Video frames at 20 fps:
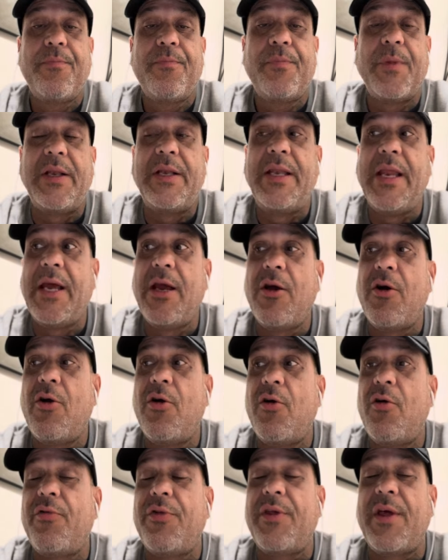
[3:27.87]
The
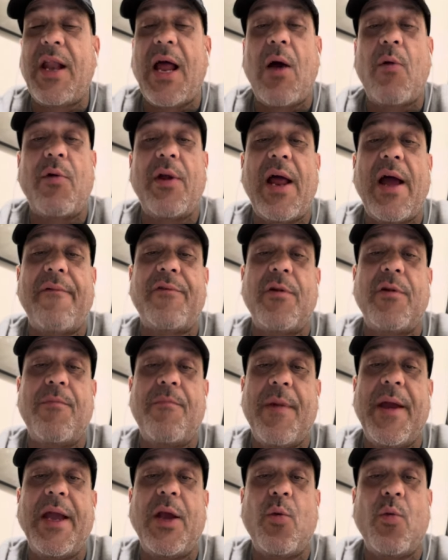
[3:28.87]
deal that I would have to
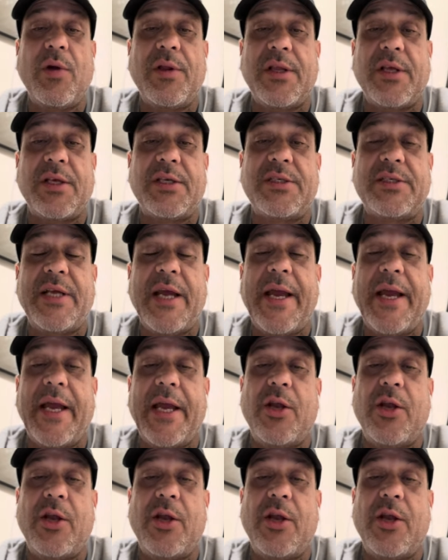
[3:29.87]
make with the state